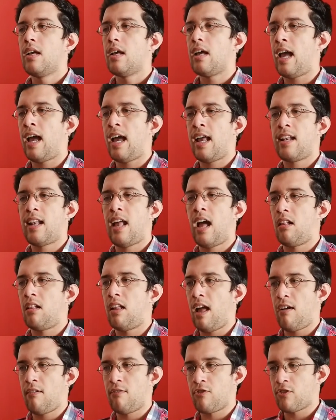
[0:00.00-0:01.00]
and I'll
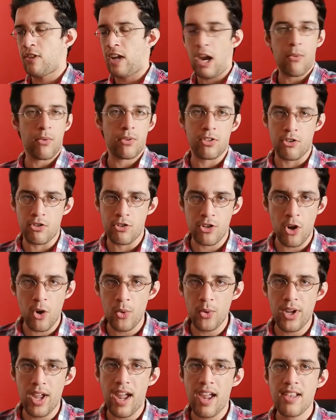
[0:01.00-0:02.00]
have character
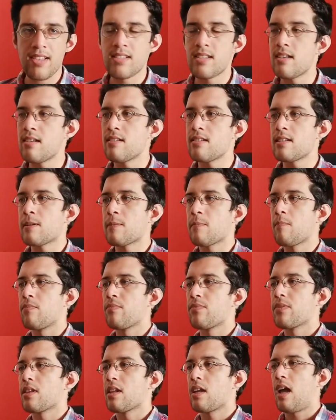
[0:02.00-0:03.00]
showcases
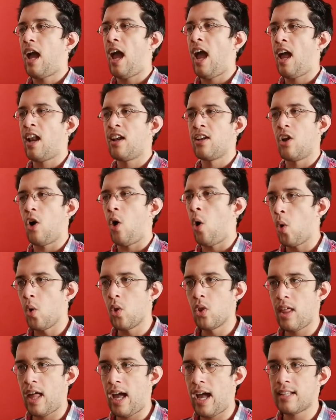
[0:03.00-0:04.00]
and
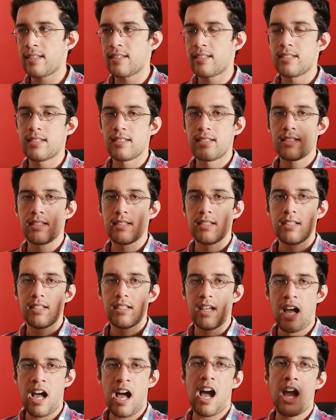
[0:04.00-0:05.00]
all that.
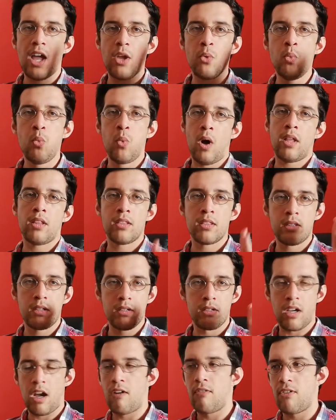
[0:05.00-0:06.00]
I want to
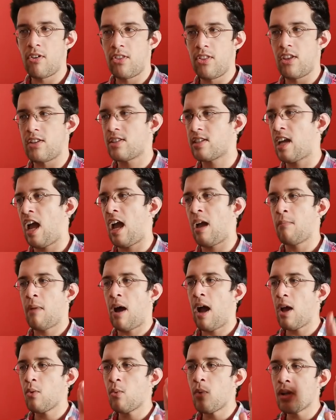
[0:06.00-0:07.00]
cover this game.
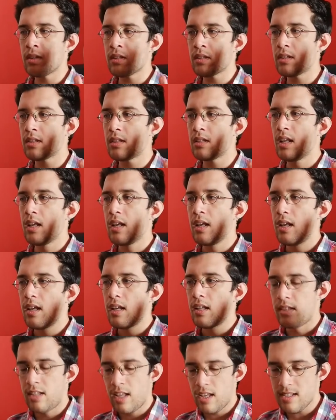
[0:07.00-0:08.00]
I want
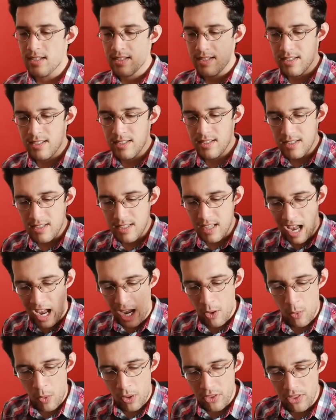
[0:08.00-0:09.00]
this I
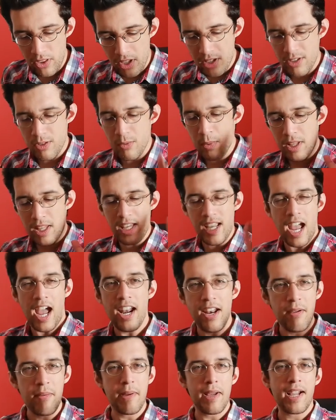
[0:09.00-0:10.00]
want this to be the
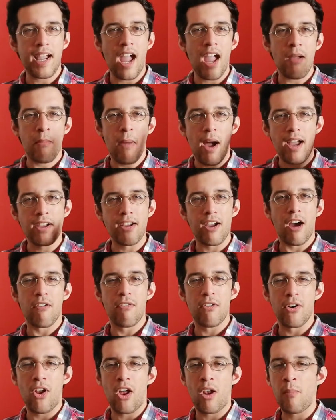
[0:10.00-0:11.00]
anime game I
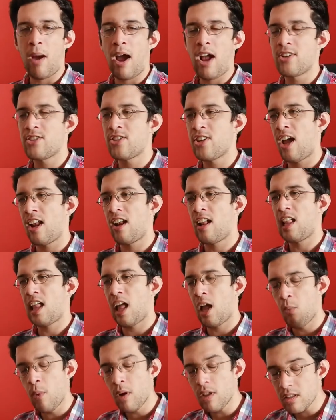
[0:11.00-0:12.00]
cover on my channel.
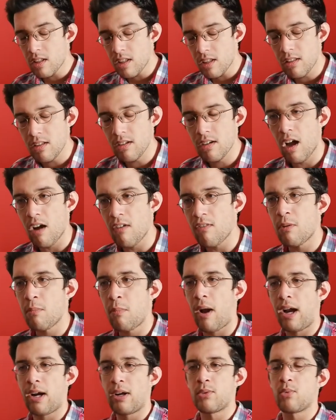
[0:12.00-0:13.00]
I wanted to cover
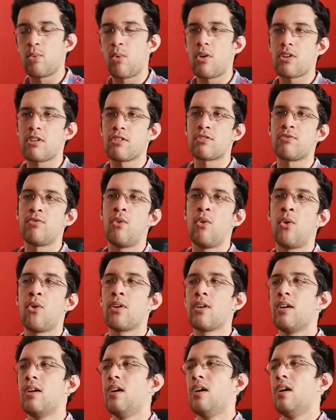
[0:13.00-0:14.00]
Pirate Warriors 4,